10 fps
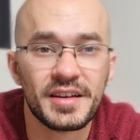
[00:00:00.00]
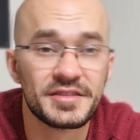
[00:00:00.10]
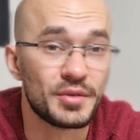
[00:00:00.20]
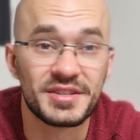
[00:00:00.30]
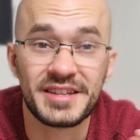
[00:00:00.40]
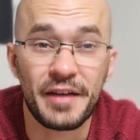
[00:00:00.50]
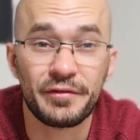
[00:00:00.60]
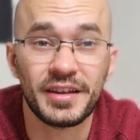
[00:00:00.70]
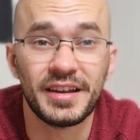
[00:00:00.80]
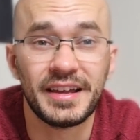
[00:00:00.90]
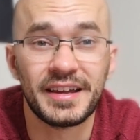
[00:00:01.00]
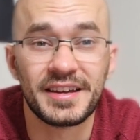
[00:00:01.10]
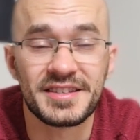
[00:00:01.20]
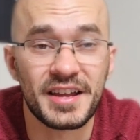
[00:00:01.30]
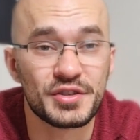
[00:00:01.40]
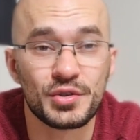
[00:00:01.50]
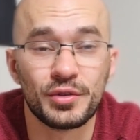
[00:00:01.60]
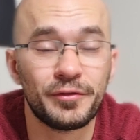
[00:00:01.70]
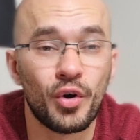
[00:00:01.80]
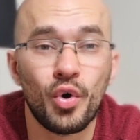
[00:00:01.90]
So it's definitely an essential
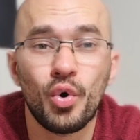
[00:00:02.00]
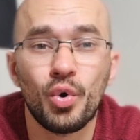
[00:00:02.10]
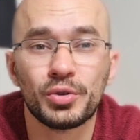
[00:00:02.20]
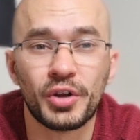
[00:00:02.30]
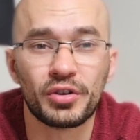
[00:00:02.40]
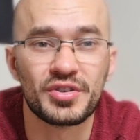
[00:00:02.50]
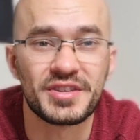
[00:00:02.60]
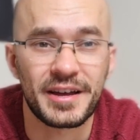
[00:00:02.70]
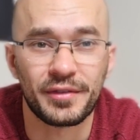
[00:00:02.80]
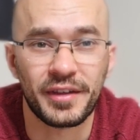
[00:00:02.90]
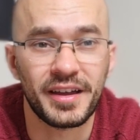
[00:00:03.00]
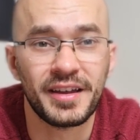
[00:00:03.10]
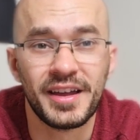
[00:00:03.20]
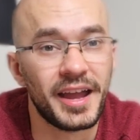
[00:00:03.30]
for all doctors out there.